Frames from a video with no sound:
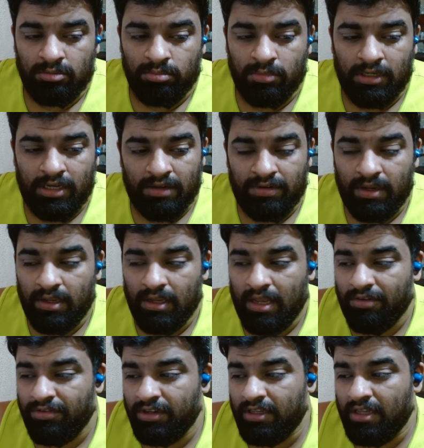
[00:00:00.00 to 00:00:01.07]
But
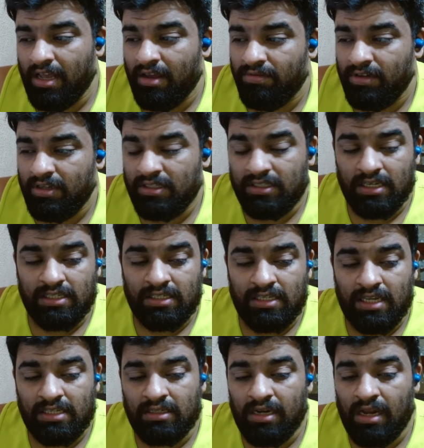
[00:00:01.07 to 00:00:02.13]
every
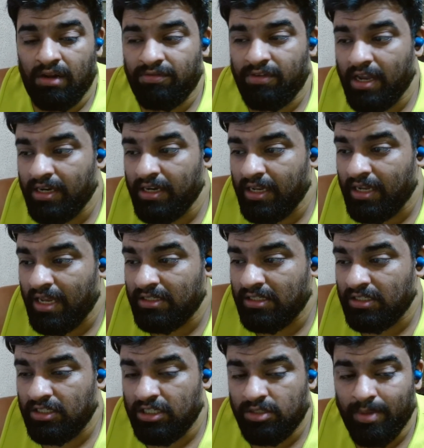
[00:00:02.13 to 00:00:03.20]
success Ralph Ragnick has,
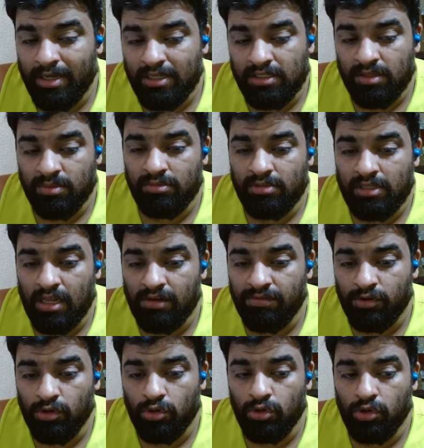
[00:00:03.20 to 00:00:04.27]
it just makes himself
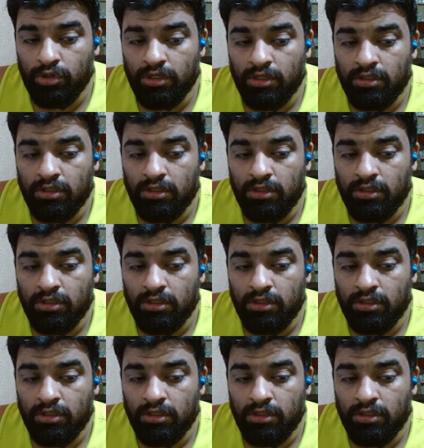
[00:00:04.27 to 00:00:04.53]
look good.